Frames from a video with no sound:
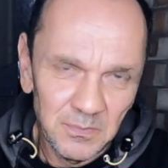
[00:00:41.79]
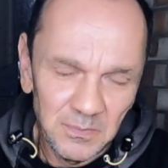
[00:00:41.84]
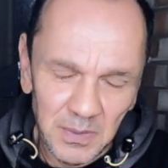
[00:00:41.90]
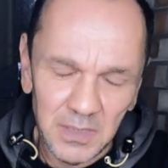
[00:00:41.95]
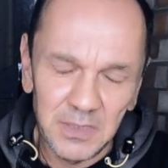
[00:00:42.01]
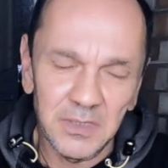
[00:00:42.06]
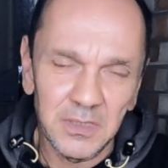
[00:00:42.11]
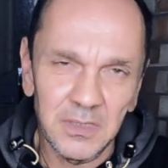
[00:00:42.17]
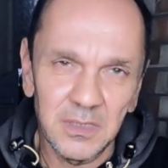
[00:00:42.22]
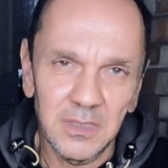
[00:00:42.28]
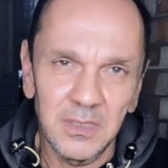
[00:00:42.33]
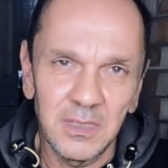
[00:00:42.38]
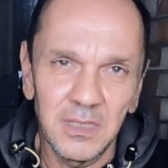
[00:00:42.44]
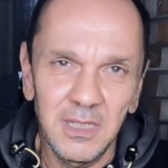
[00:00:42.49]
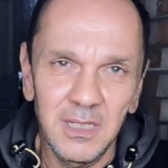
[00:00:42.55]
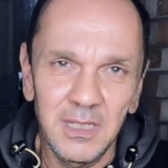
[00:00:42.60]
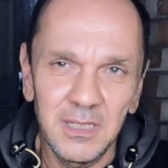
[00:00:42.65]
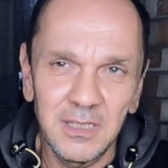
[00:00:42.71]
but
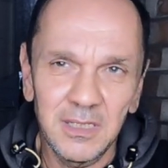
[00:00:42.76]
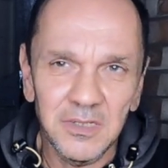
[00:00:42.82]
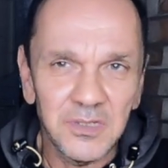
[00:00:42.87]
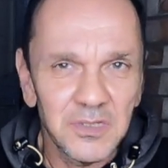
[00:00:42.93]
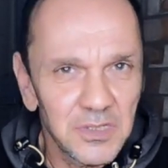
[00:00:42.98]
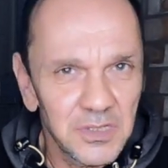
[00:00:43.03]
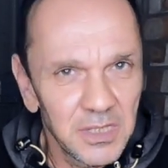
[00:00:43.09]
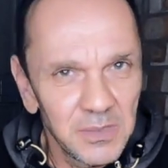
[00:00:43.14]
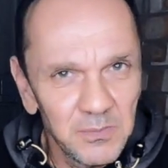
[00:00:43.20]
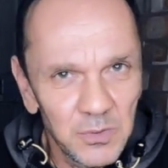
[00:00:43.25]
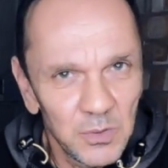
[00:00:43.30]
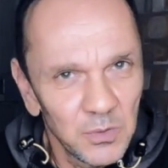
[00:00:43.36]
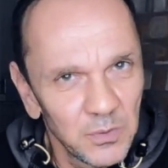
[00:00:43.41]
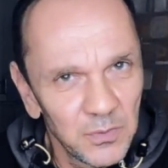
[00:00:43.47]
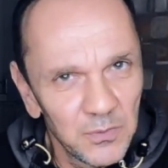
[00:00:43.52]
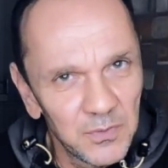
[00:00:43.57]
it doesn't seem to